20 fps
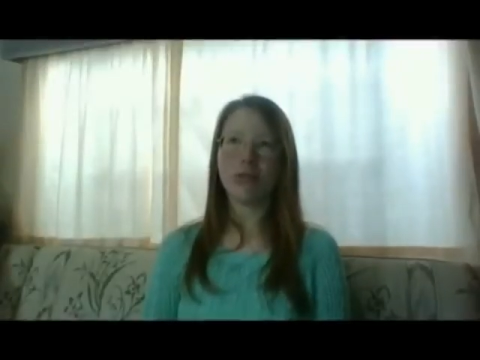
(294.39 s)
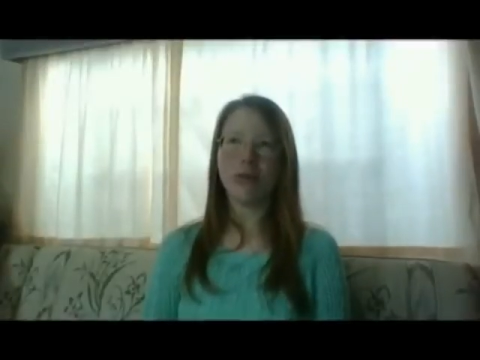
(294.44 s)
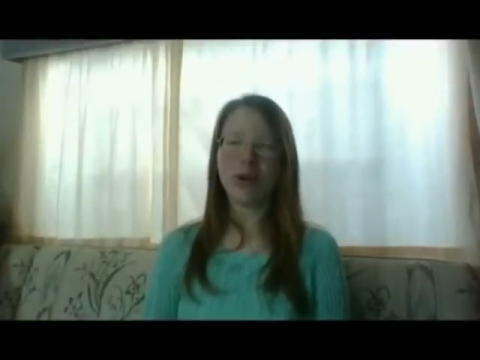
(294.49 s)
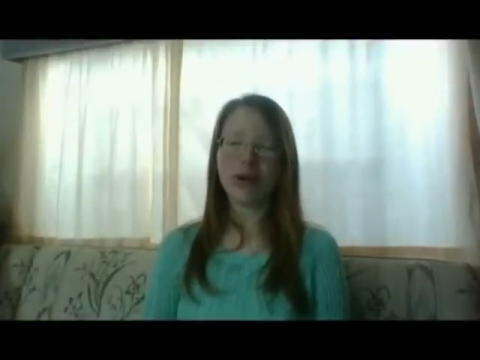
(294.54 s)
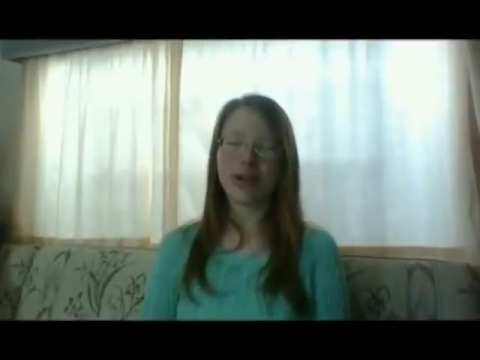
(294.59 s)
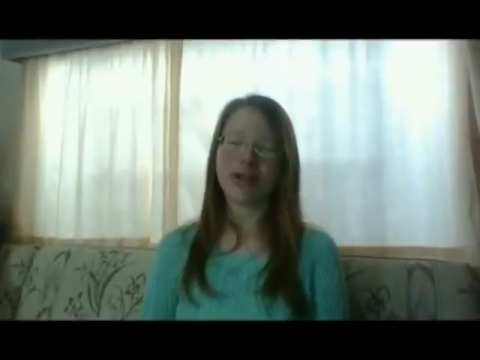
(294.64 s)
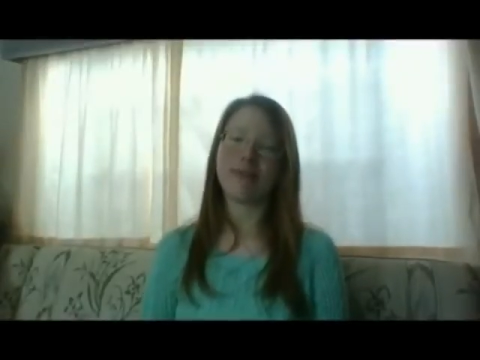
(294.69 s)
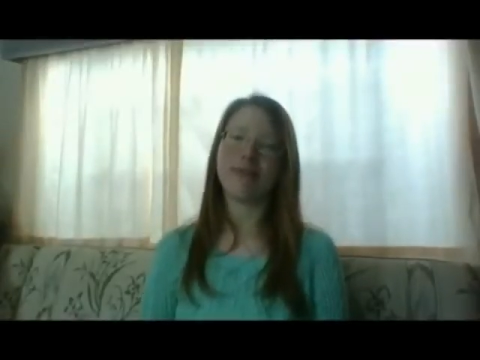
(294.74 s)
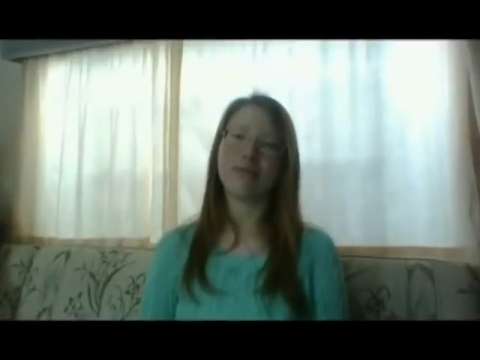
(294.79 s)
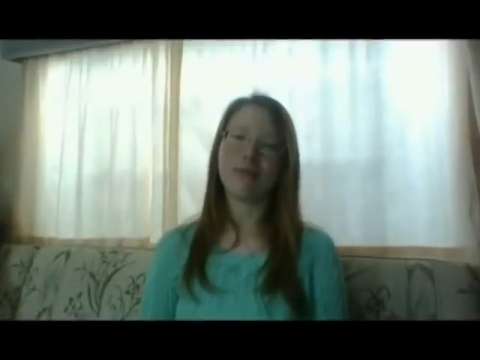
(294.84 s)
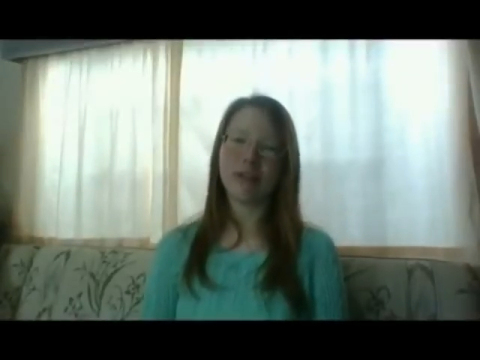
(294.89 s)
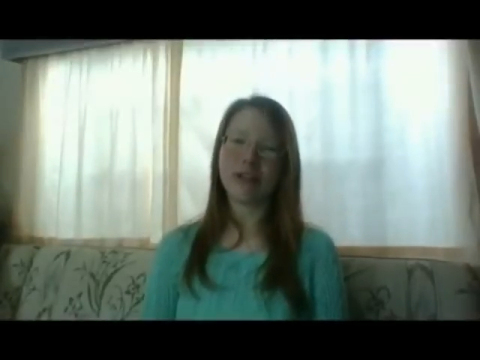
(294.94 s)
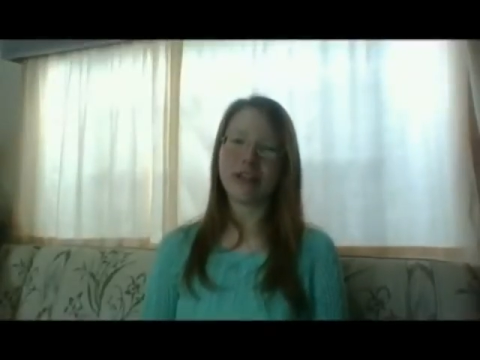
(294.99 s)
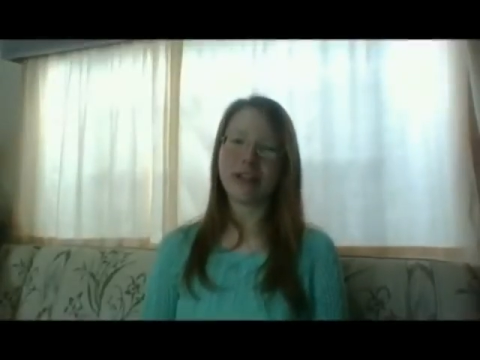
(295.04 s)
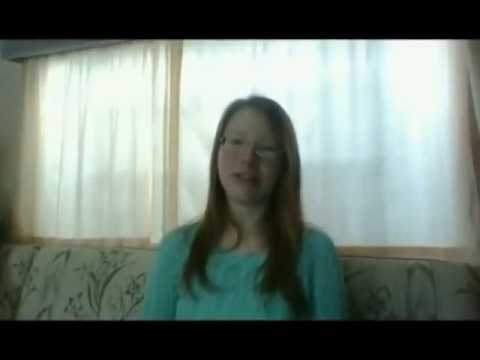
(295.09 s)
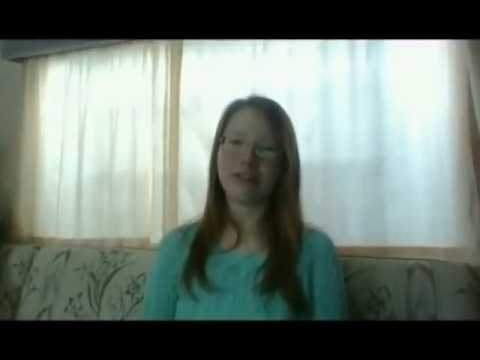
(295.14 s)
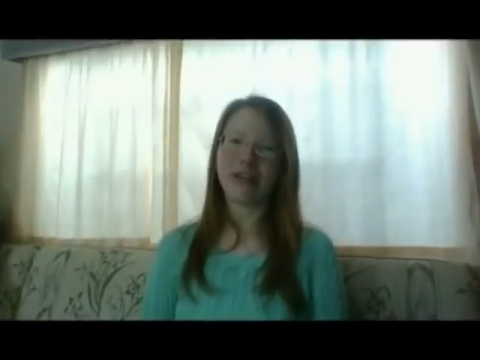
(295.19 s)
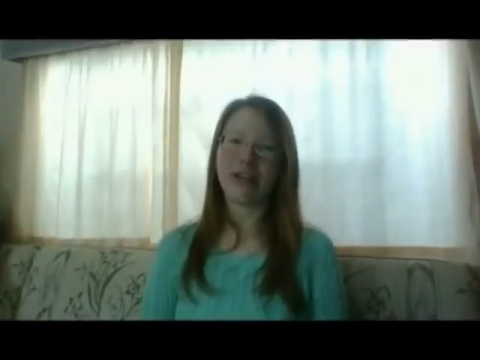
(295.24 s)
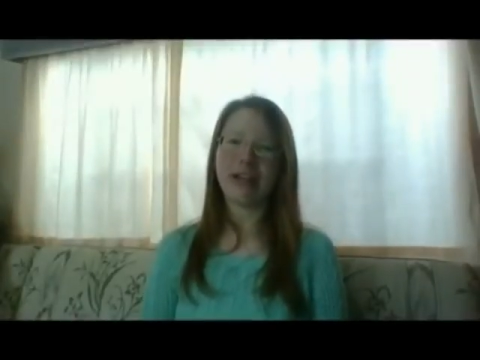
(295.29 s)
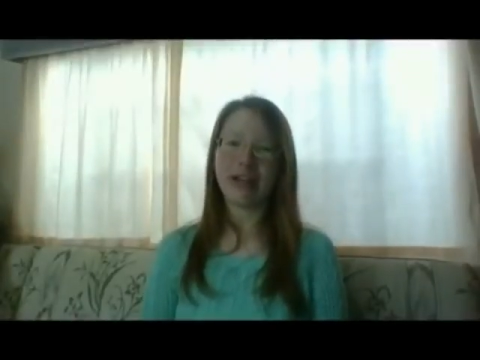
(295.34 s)
what I'm
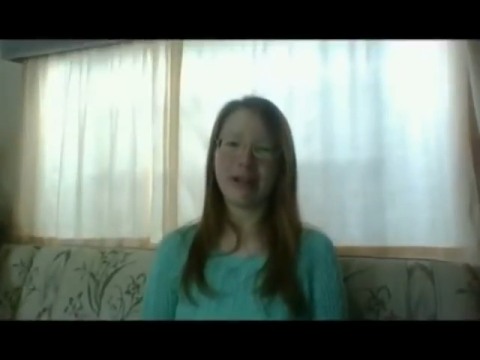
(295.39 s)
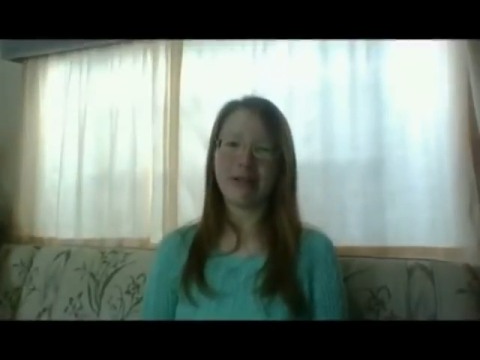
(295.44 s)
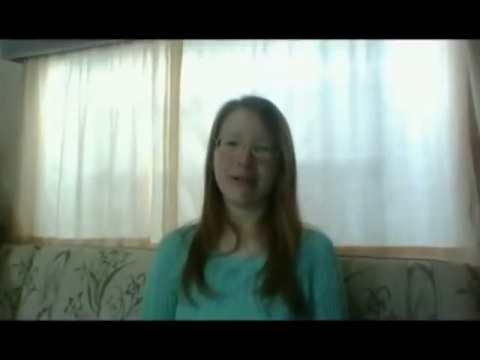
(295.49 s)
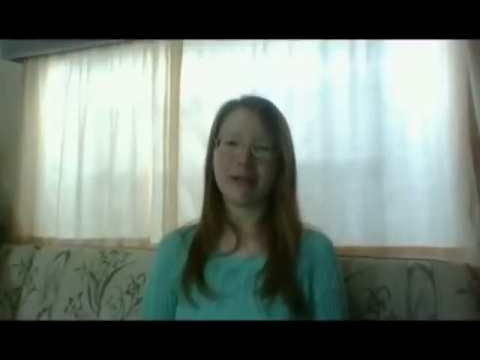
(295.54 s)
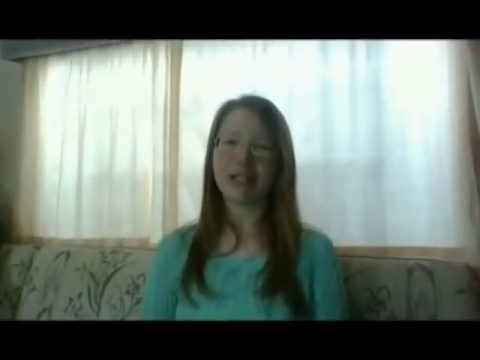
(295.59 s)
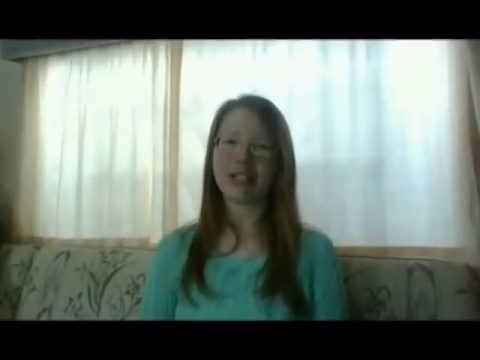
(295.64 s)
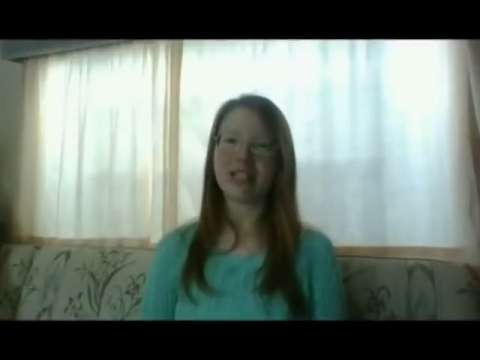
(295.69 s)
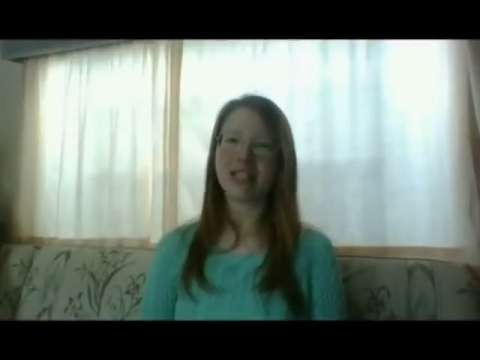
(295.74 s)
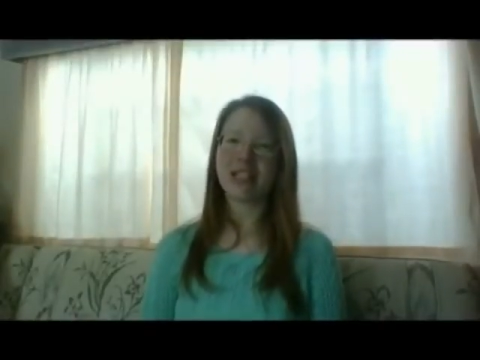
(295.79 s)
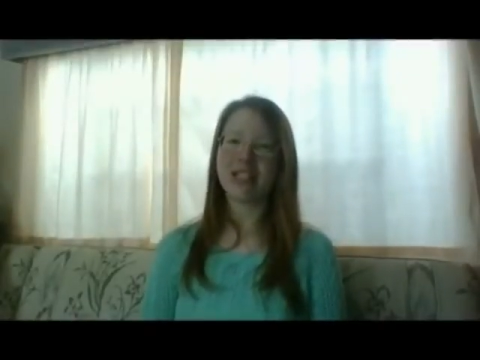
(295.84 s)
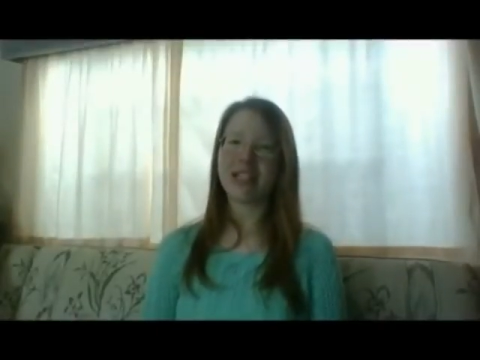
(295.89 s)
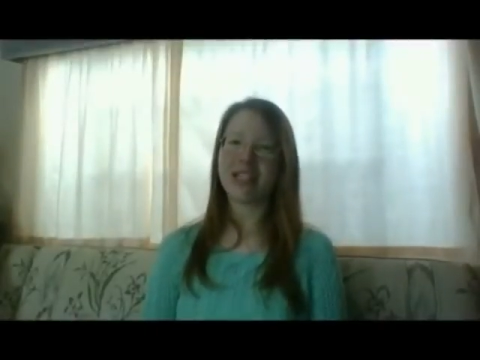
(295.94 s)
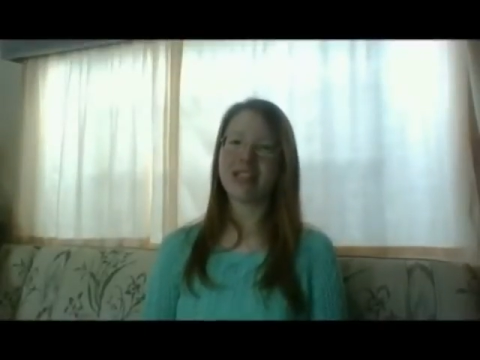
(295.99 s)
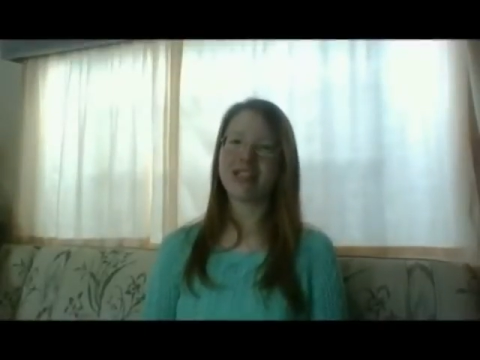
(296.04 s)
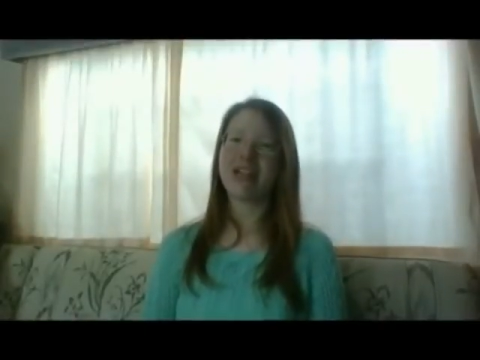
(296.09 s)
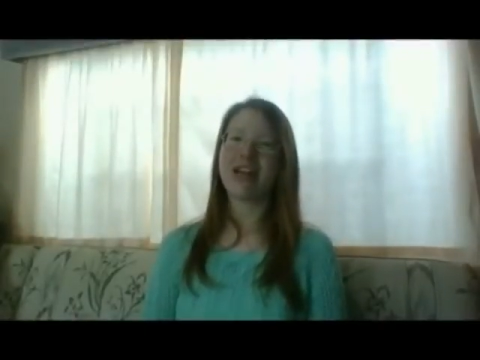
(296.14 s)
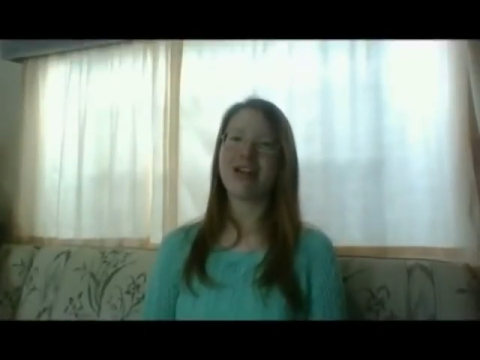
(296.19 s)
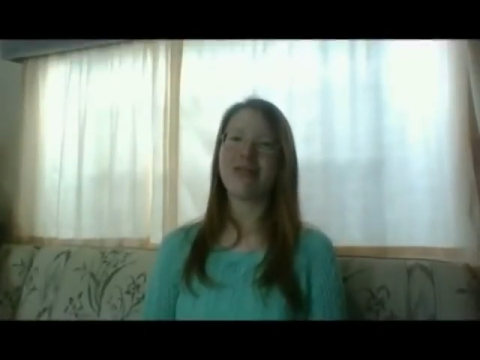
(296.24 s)
reading right now because I tend to